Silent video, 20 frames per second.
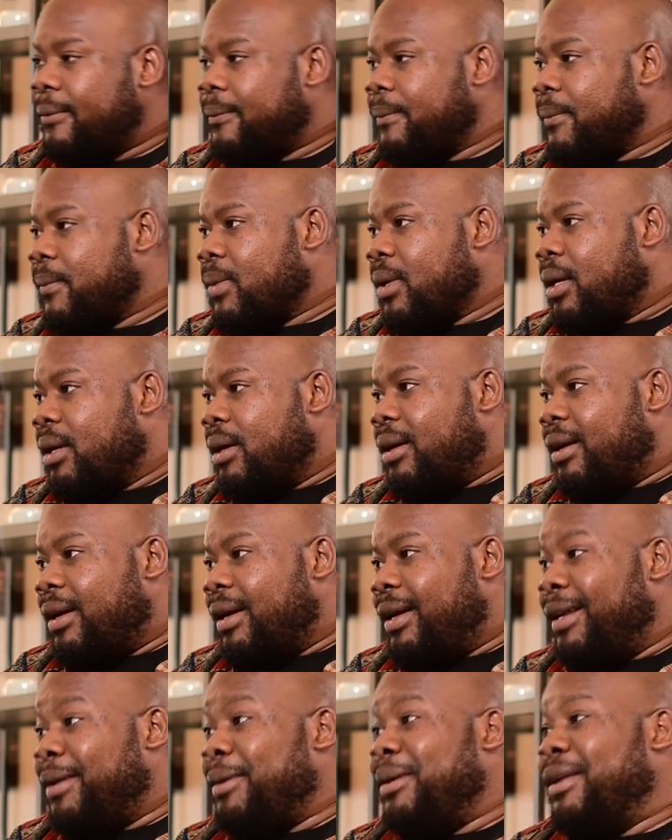Sure.
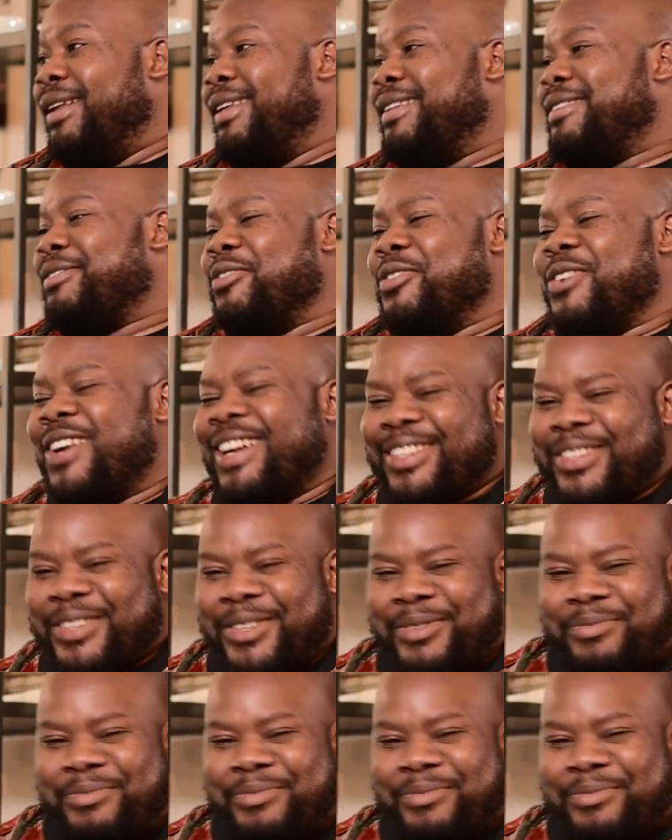Uh, let, us focus